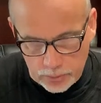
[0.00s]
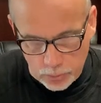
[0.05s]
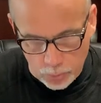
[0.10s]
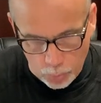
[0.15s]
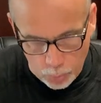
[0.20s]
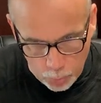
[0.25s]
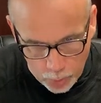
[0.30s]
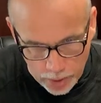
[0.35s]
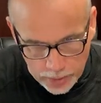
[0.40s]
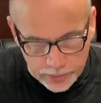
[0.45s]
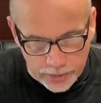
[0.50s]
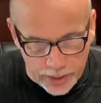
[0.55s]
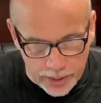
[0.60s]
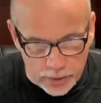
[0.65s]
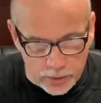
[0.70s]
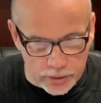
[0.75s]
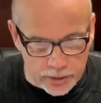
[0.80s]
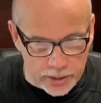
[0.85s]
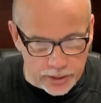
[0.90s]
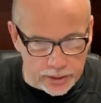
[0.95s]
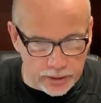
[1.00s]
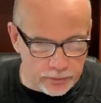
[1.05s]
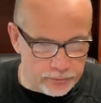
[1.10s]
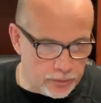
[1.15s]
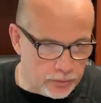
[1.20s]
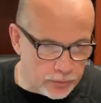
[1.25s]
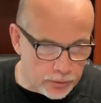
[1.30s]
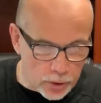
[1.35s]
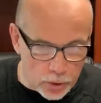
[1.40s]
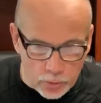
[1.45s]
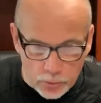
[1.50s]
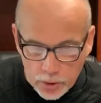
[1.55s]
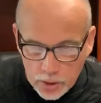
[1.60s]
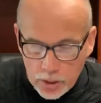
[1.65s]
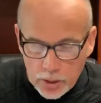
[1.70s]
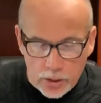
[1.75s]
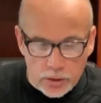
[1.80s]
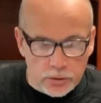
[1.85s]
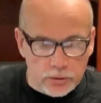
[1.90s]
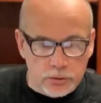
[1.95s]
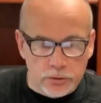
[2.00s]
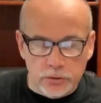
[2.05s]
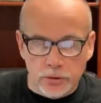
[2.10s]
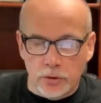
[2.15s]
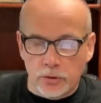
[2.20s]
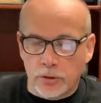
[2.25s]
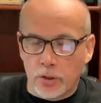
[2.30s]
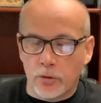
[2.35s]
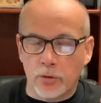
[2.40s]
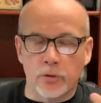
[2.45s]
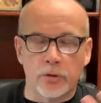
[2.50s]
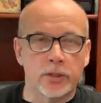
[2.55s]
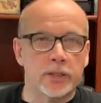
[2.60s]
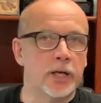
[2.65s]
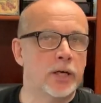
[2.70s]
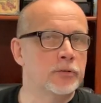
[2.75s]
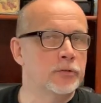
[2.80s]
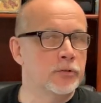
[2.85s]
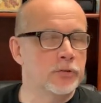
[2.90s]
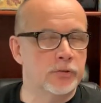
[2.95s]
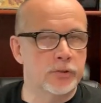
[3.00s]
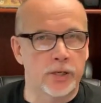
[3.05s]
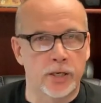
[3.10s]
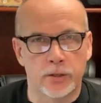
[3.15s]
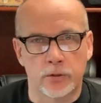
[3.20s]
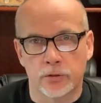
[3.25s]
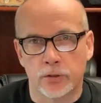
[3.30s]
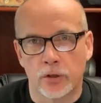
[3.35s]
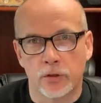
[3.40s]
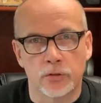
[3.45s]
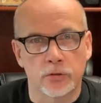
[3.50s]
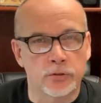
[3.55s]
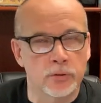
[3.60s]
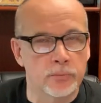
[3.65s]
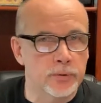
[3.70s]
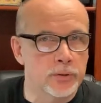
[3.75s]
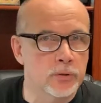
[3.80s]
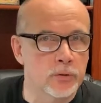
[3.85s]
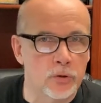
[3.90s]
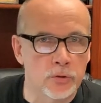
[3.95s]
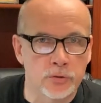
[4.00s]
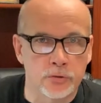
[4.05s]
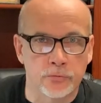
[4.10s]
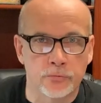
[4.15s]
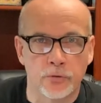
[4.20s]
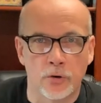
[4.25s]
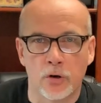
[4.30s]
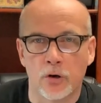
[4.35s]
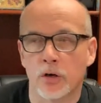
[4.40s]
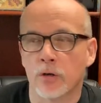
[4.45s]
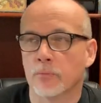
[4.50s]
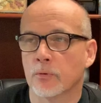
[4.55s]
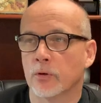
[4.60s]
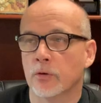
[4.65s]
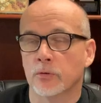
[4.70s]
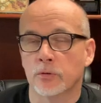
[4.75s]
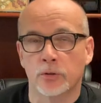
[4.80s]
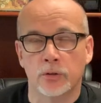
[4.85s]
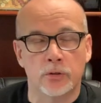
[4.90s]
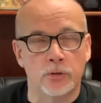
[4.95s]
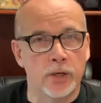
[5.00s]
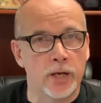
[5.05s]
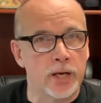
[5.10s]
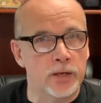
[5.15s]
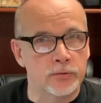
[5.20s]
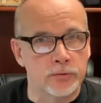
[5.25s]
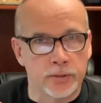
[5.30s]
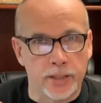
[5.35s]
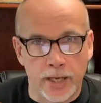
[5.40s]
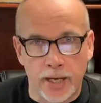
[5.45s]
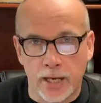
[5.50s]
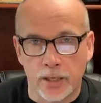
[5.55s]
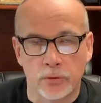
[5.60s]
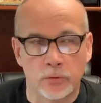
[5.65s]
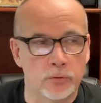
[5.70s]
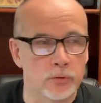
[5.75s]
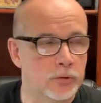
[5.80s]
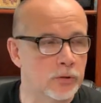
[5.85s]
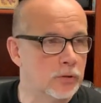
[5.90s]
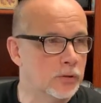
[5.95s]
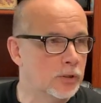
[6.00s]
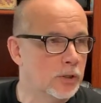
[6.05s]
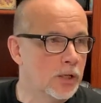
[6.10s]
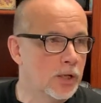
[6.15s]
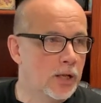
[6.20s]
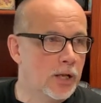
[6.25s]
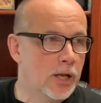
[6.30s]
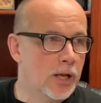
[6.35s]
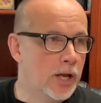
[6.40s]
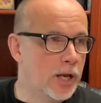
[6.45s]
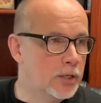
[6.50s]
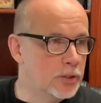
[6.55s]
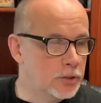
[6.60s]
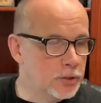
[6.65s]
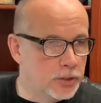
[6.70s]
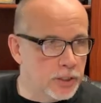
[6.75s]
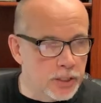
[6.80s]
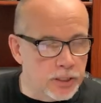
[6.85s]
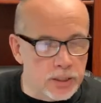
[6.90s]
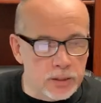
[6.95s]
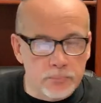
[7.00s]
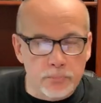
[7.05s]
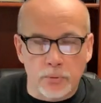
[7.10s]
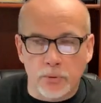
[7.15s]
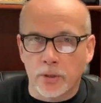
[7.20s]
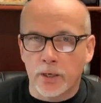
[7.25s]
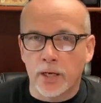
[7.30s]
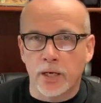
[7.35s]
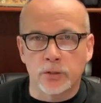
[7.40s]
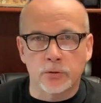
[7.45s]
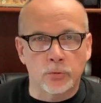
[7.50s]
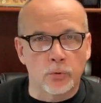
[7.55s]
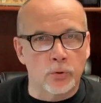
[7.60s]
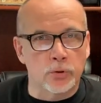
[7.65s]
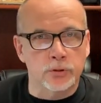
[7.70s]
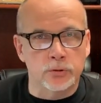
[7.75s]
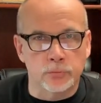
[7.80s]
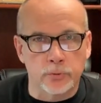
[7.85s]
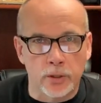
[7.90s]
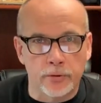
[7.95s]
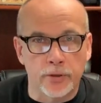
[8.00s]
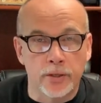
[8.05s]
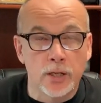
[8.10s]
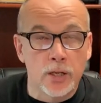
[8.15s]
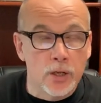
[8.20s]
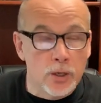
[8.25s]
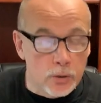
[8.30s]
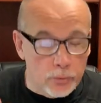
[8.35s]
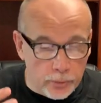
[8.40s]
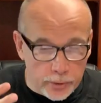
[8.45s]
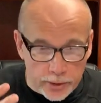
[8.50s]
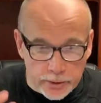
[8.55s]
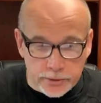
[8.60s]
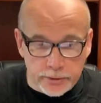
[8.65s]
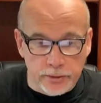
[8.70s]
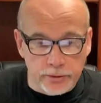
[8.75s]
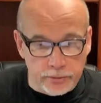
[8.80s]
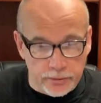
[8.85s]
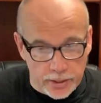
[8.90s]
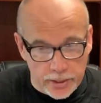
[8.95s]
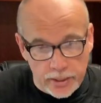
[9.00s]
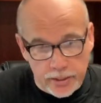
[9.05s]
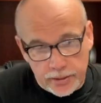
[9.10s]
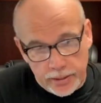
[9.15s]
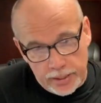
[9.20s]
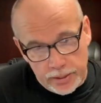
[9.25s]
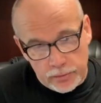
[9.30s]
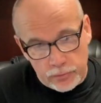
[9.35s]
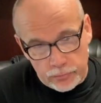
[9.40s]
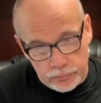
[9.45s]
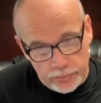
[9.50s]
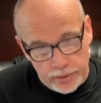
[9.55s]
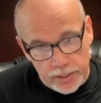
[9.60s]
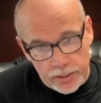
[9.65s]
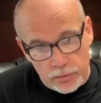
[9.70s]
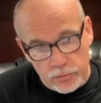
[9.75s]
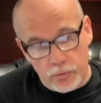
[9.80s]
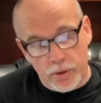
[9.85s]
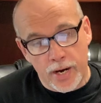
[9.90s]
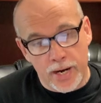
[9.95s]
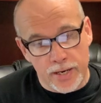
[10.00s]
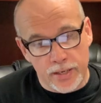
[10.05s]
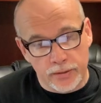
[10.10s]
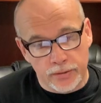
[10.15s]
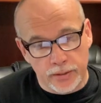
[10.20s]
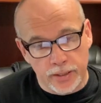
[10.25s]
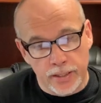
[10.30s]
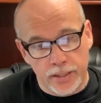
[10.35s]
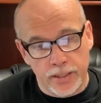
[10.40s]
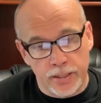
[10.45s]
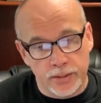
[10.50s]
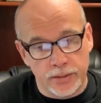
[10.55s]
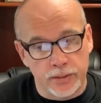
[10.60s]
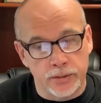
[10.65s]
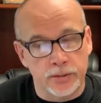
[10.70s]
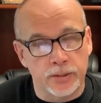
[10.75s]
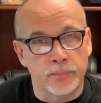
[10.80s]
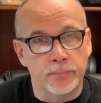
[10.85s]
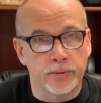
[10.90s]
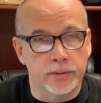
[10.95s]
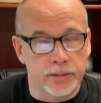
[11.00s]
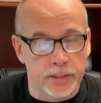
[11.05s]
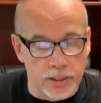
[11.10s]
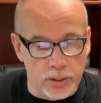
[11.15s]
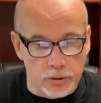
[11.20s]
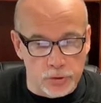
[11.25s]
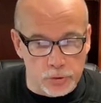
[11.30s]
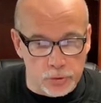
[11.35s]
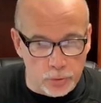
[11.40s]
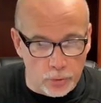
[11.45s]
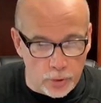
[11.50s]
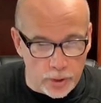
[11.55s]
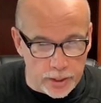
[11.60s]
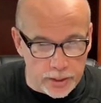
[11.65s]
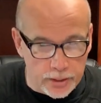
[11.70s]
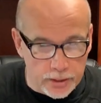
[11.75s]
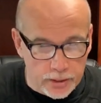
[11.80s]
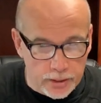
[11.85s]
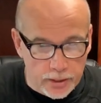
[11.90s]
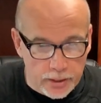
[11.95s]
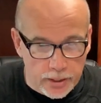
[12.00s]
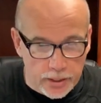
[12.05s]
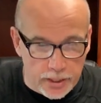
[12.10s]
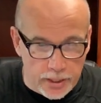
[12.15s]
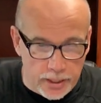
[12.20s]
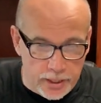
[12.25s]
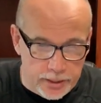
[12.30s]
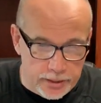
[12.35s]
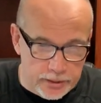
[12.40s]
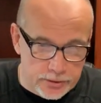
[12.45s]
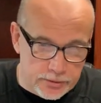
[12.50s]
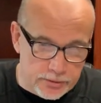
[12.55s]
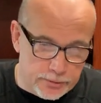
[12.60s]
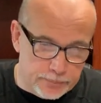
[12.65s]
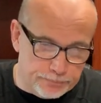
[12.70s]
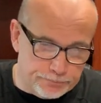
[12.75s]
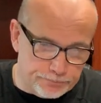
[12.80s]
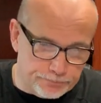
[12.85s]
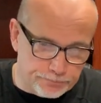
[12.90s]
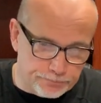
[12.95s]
what they are eating. If you ever go to the countryside or go to somebody who owns a farm or has cattle or has sheep or has horses, whatever, when they sit there and eat, they graze. And it's something they enjoy. And it's